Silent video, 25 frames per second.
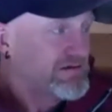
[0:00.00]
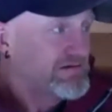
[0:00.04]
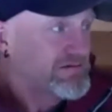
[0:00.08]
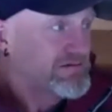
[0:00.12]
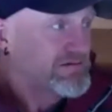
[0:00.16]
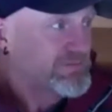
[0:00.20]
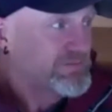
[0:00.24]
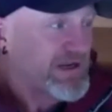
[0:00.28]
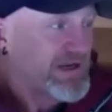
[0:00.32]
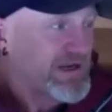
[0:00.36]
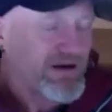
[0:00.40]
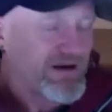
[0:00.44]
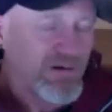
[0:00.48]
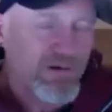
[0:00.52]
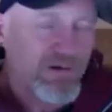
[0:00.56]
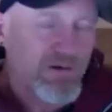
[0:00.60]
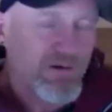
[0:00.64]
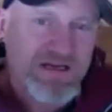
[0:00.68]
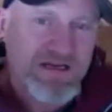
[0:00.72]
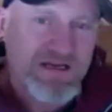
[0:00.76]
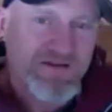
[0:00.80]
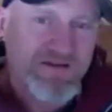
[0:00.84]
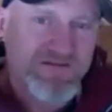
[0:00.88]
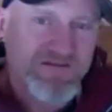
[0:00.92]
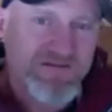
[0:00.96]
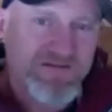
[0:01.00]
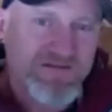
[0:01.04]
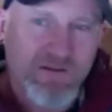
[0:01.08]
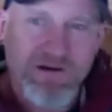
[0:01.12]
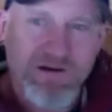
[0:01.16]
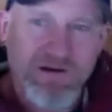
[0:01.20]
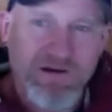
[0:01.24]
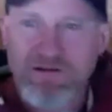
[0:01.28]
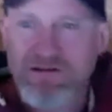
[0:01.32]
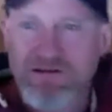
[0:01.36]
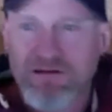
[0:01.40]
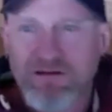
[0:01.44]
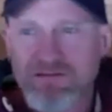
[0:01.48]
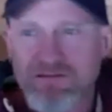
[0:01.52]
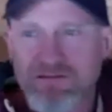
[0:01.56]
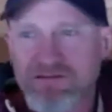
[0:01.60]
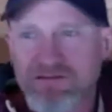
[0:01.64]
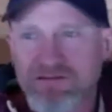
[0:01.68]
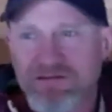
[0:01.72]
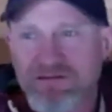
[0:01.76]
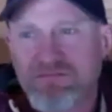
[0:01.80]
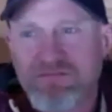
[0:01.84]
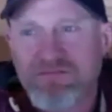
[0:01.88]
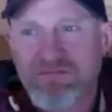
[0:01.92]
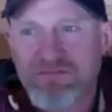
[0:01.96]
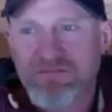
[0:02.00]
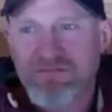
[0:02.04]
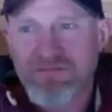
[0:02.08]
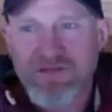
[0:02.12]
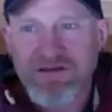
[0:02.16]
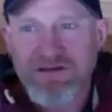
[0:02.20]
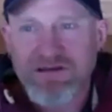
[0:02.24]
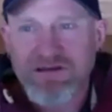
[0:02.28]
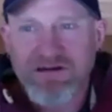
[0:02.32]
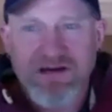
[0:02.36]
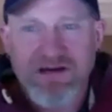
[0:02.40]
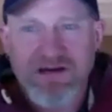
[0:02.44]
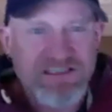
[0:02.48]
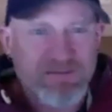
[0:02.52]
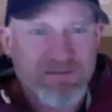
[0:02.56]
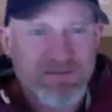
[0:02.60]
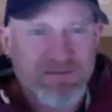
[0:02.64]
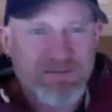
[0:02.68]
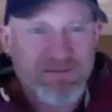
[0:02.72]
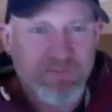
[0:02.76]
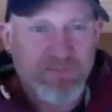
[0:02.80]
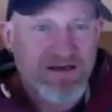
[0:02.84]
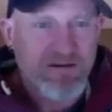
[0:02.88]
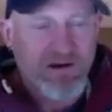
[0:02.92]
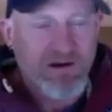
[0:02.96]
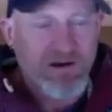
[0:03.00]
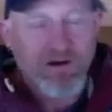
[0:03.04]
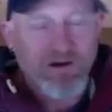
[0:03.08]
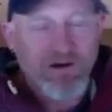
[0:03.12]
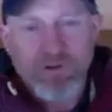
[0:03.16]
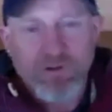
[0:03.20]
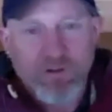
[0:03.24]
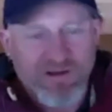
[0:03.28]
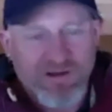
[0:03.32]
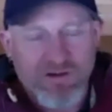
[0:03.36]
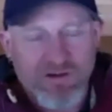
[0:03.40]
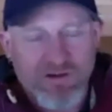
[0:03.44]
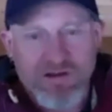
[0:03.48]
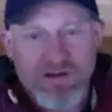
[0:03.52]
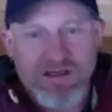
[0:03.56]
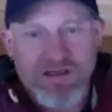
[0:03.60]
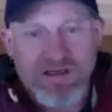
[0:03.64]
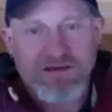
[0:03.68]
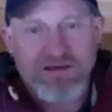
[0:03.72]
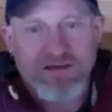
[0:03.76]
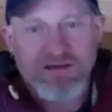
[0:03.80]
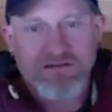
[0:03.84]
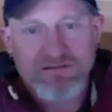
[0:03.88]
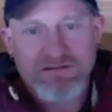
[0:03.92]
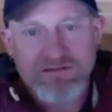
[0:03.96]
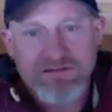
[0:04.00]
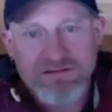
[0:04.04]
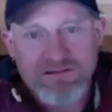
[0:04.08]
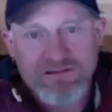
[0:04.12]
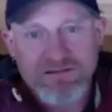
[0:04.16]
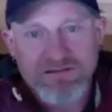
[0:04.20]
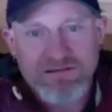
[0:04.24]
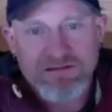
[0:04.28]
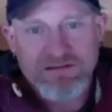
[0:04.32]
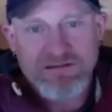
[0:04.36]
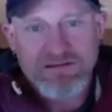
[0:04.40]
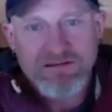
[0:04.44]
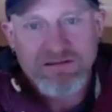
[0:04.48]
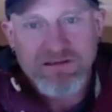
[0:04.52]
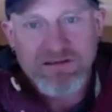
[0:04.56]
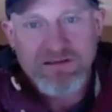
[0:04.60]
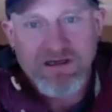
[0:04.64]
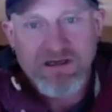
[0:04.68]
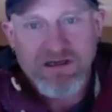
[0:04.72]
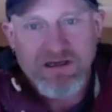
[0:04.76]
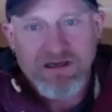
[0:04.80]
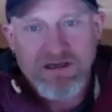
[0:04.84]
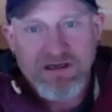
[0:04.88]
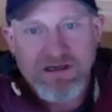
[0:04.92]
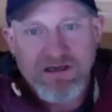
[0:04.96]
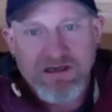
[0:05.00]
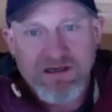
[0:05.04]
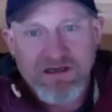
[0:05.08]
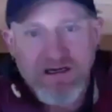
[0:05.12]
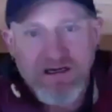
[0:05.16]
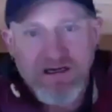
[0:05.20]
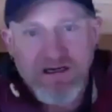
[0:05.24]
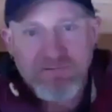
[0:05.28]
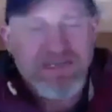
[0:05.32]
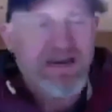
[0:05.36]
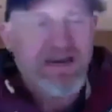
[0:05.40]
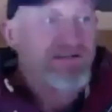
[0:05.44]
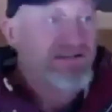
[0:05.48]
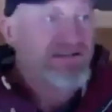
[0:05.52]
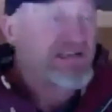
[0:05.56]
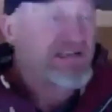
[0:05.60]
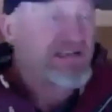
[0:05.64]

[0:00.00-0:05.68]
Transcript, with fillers: being looked after. I, mean, I, I, I don't expect, I mean, I do all the cooking. Um, Sarah tends to be the